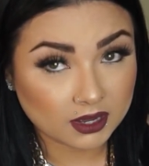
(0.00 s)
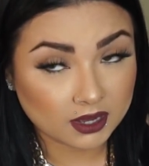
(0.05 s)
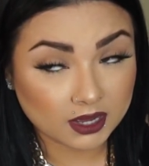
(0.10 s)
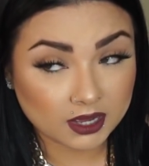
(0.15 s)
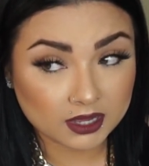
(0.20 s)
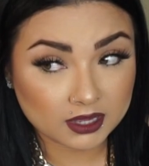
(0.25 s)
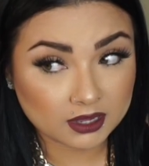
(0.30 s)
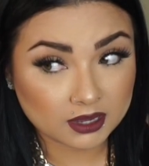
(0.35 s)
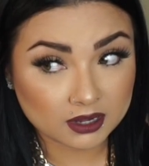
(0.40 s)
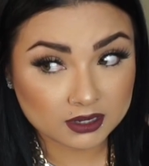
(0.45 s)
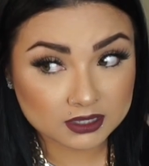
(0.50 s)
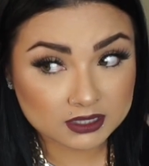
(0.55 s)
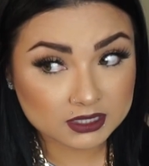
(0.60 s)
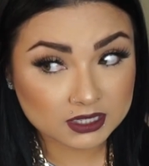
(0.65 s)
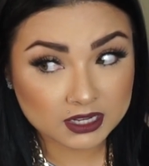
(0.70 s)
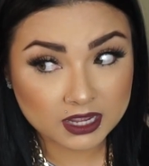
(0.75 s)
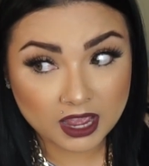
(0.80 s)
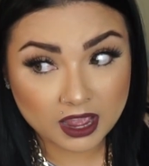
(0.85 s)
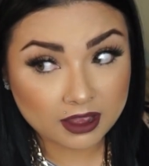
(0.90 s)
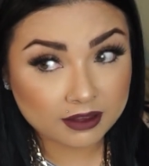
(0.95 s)
I
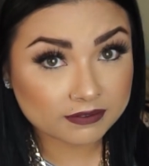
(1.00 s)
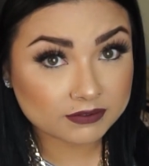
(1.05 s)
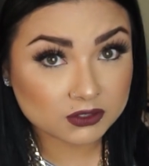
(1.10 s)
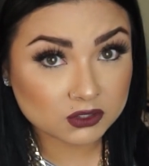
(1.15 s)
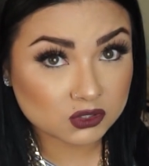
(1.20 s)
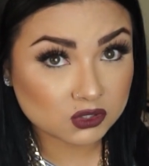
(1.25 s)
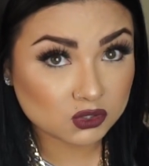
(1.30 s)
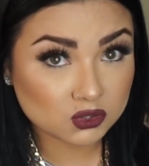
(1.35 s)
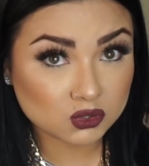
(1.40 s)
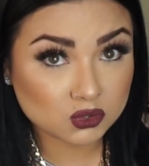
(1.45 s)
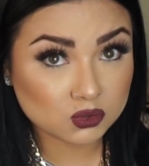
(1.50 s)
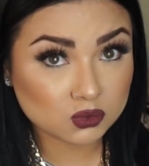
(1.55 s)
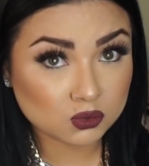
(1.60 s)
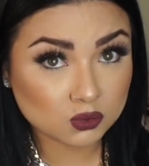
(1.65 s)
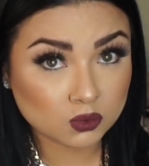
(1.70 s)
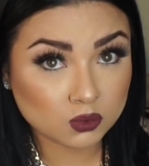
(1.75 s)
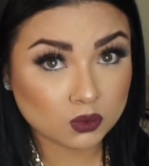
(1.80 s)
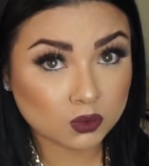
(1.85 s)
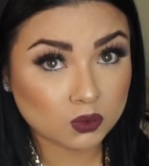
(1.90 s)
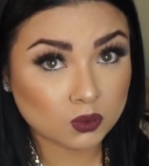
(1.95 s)
honestly have to
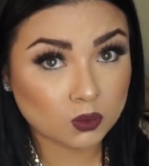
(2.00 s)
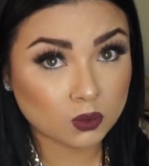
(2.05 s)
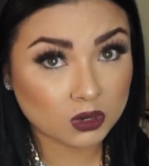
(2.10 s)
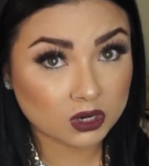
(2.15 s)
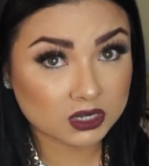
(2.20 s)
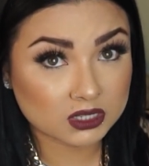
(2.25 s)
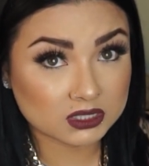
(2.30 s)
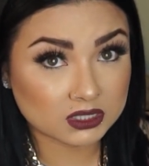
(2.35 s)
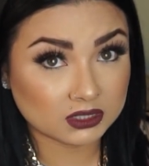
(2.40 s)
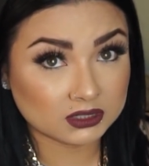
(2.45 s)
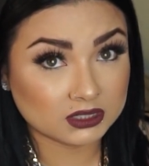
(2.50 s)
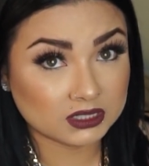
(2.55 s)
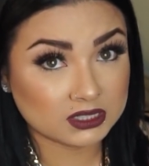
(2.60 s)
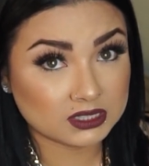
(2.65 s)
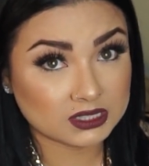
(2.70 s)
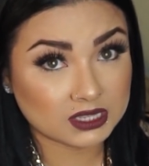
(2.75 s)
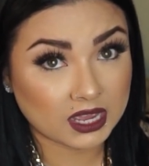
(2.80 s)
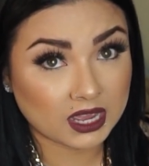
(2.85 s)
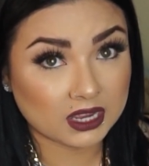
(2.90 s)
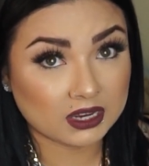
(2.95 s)
do works on the
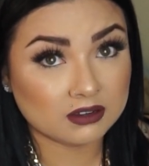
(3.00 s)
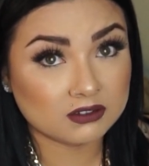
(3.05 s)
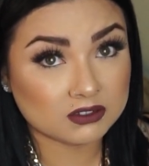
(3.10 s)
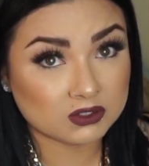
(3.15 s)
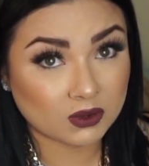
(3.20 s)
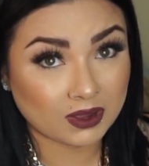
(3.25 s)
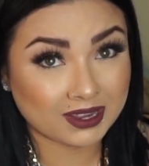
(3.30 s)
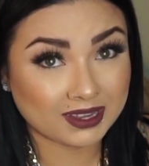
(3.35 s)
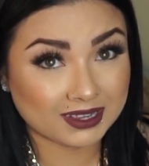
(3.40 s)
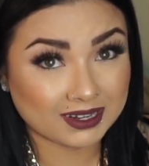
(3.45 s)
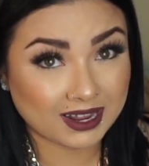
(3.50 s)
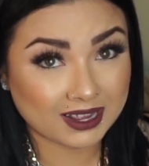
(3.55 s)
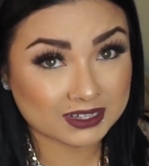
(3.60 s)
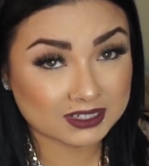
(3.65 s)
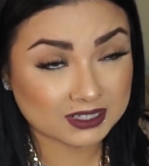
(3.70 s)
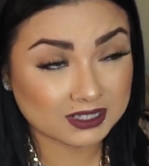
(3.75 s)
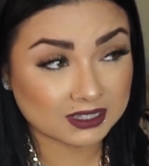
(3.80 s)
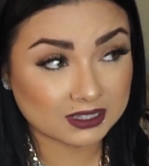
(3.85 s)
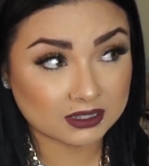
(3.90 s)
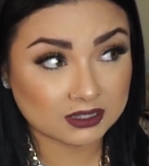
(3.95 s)
side so I can
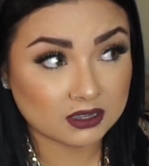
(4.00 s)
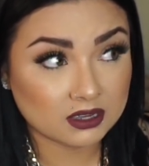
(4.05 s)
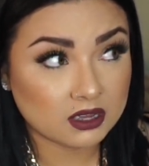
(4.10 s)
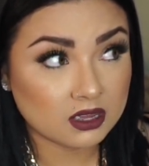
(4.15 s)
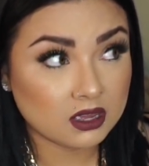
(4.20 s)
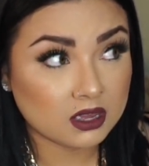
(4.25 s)
actually